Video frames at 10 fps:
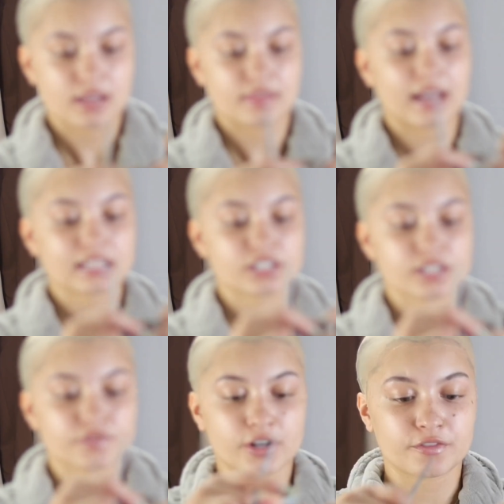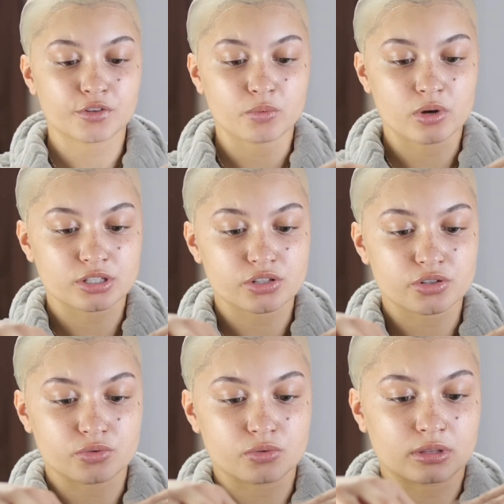That's just for if you want
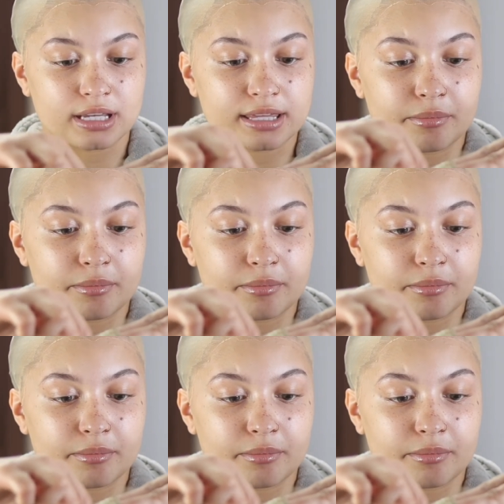to lay the